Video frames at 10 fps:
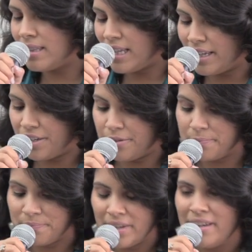Thank
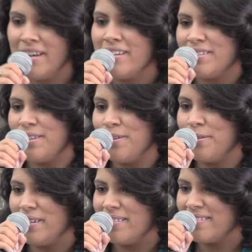you.
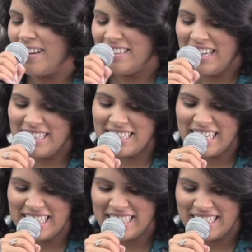So I'd like to
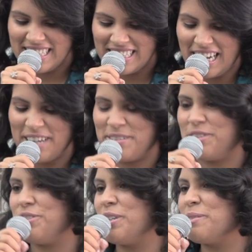take this time to
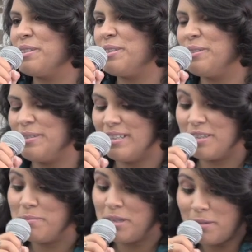share with you a
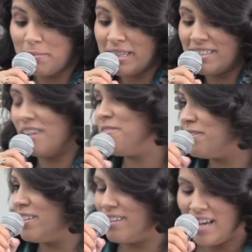little bit about
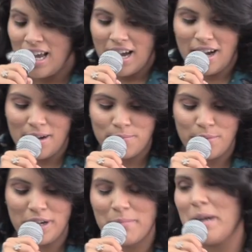myself and
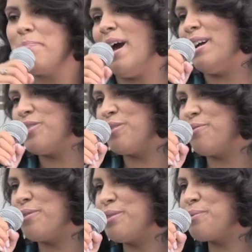where my passion
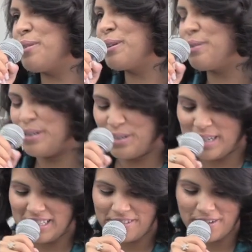for this work
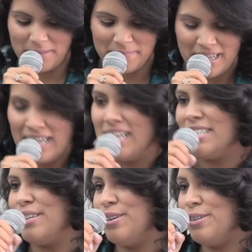originates from.
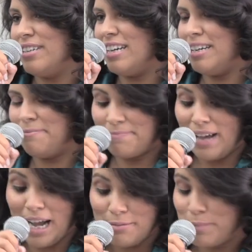So
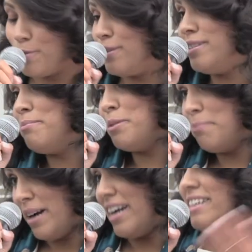I was born in
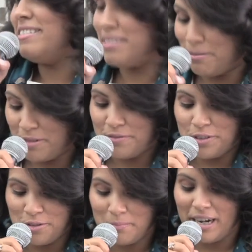Mumbai. Some of
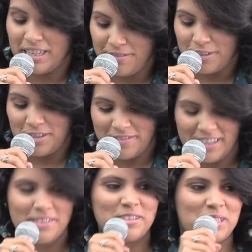you might have heard of
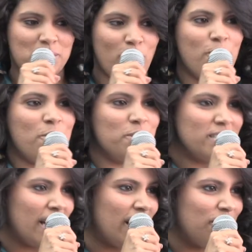it. It's a small
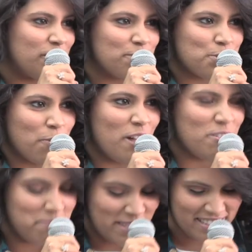town of
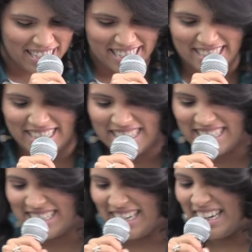12 million in
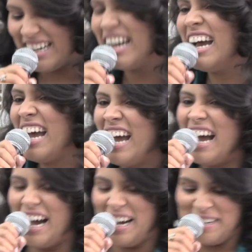India.
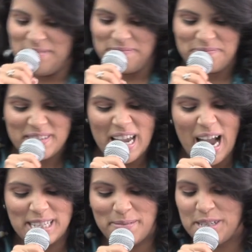
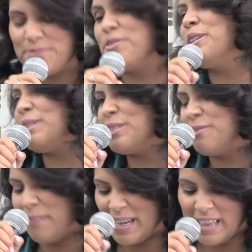I spent a few years
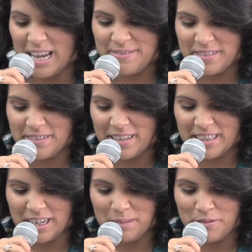of my life living
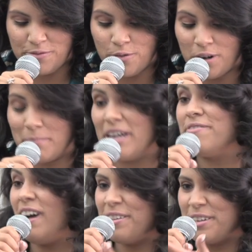there before my
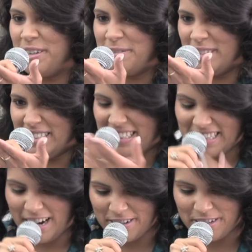father was
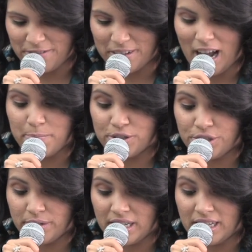scouted for an
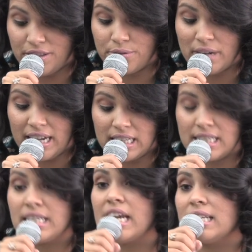opportunity in the
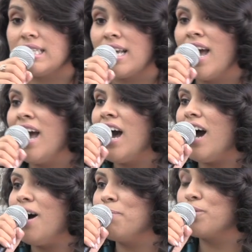United States.
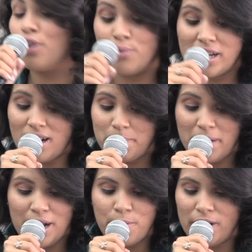Growing up,
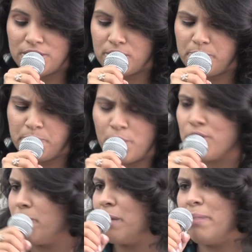I watched
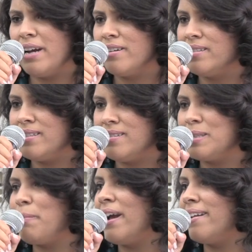both my parents,
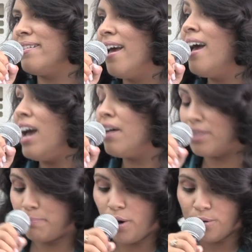despite
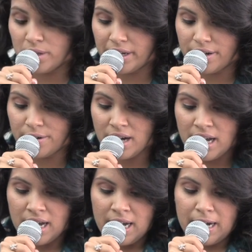having polio,
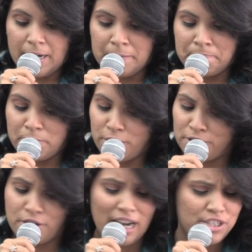
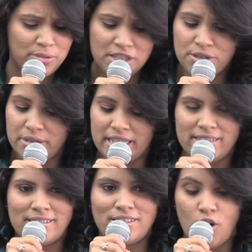earn graduate
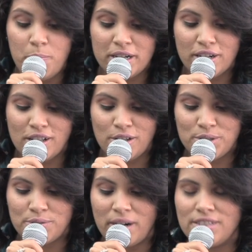degrees, open and
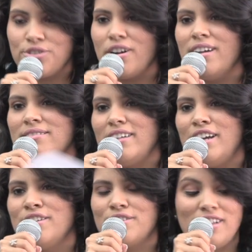close a restaurant,
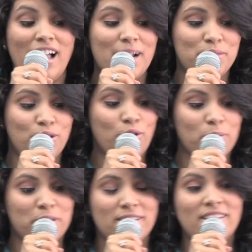and climb the
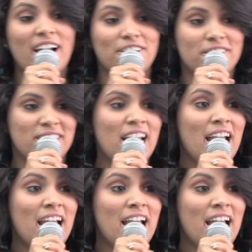corporate ladder.